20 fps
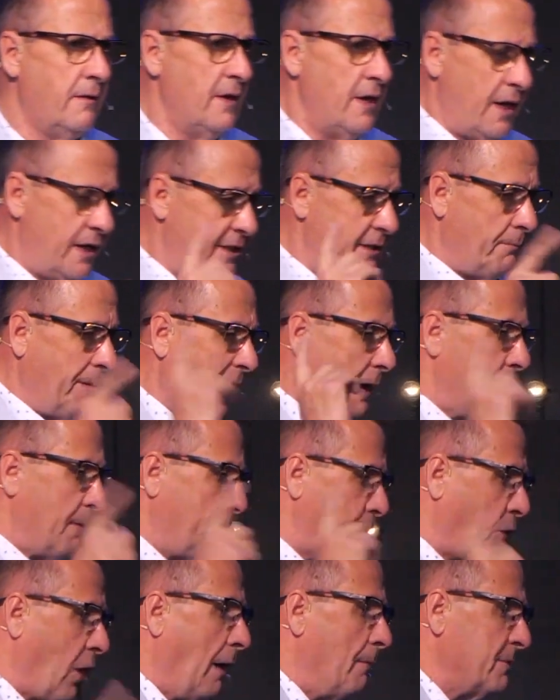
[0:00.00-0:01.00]
And the Bible
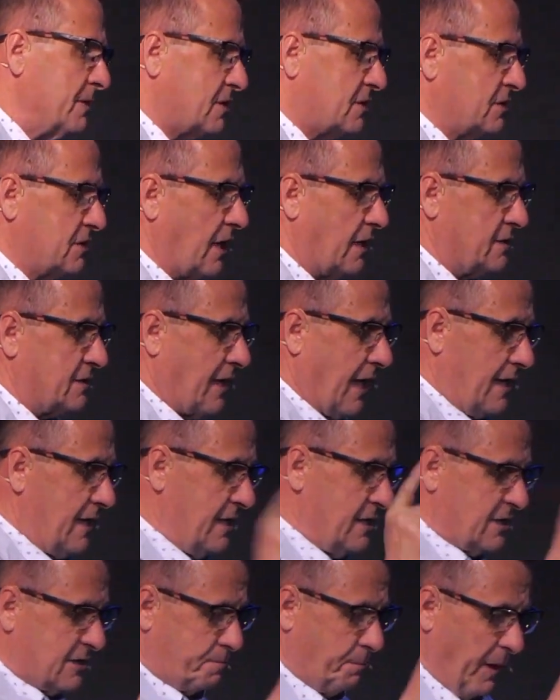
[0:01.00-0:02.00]
promises us that
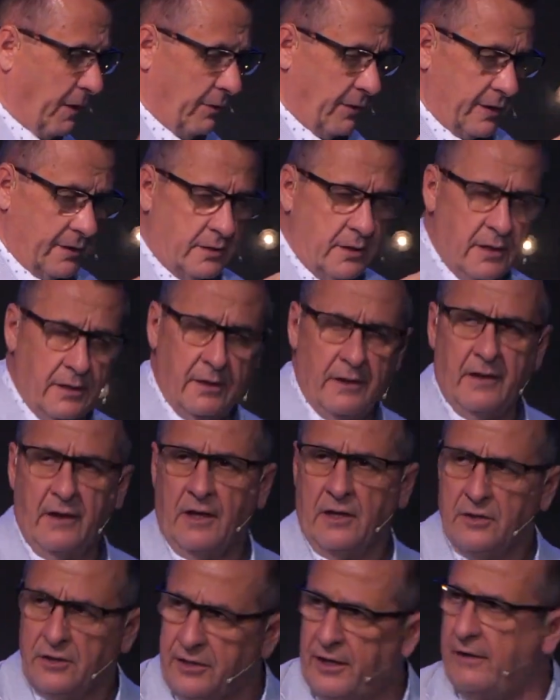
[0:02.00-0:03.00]
his spirit
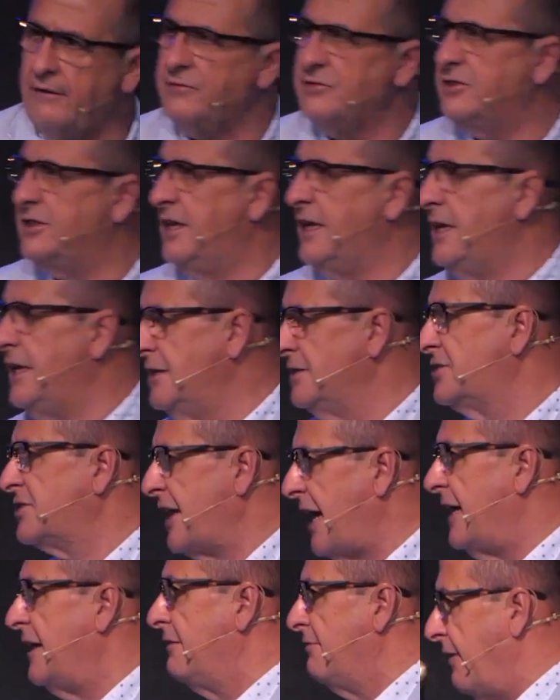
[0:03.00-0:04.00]
lives
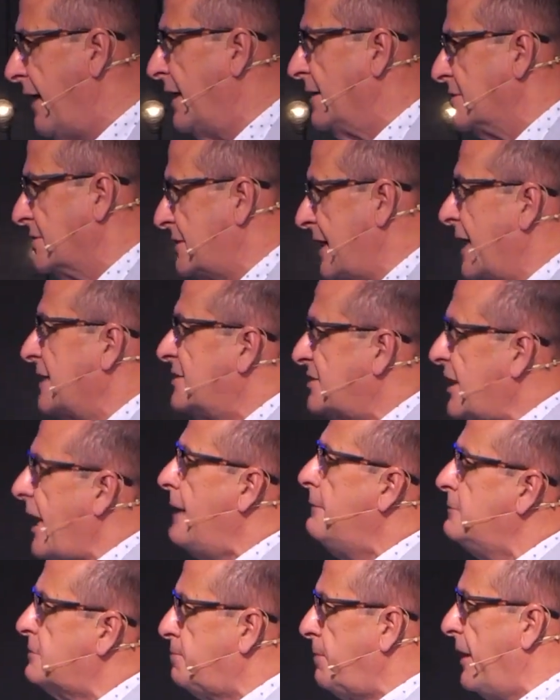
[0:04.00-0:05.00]
inside of us. That
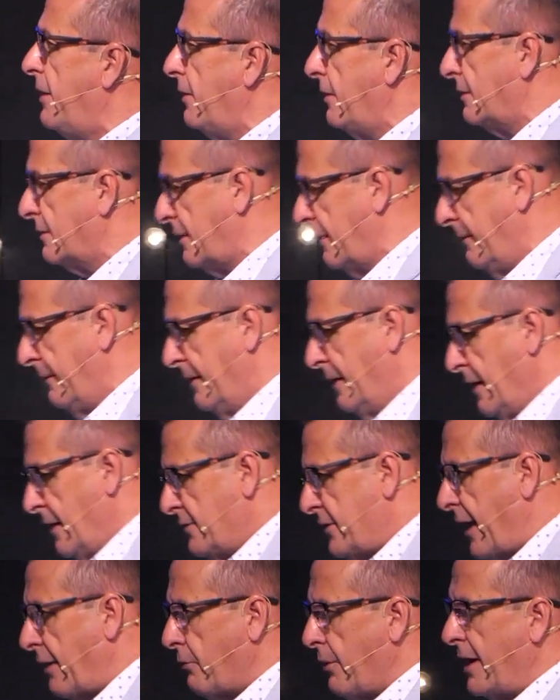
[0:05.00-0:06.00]
same spirit
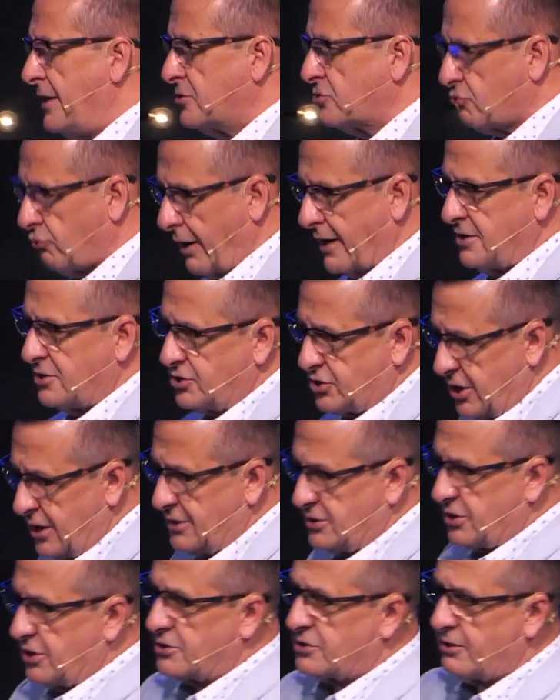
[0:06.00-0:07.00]
that raised Christ
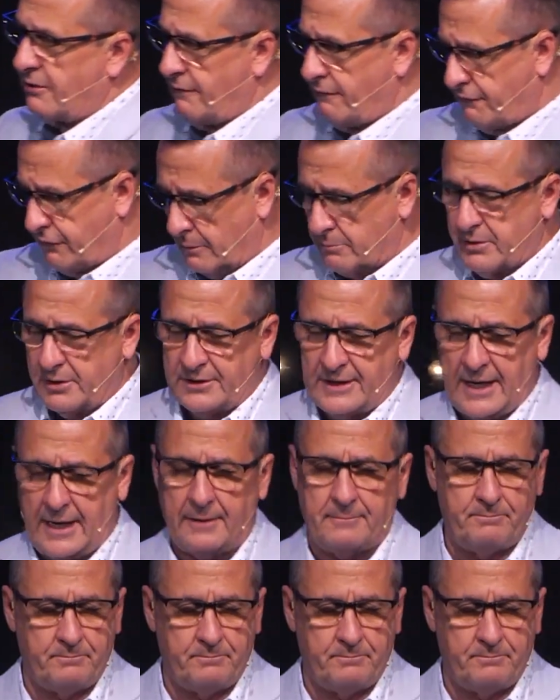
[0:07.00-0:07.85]
Jesus from the dead.